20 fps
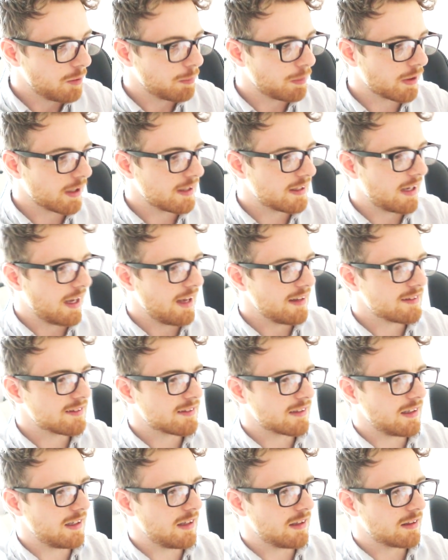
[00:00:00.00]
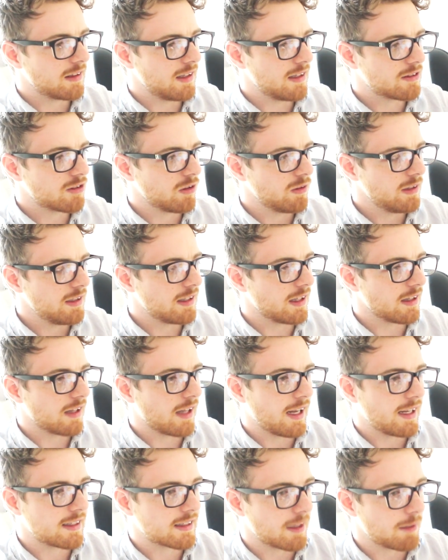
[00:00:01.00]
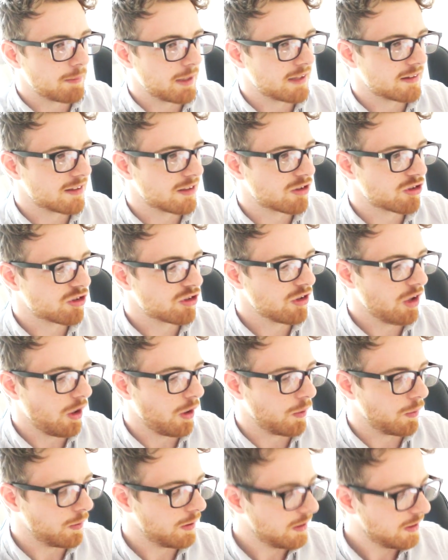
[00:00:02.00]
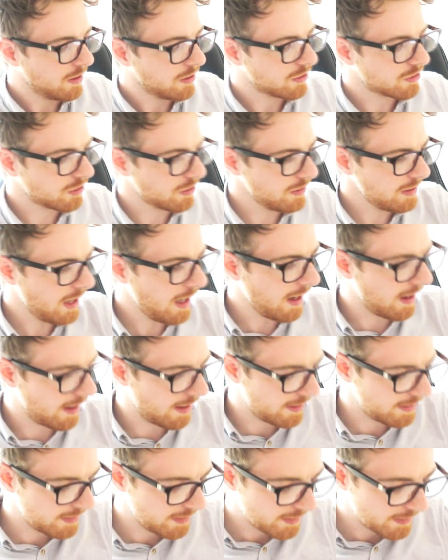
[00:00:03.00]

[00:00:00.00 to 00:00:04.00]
But I guess it's only the light that makes it show. So yeah,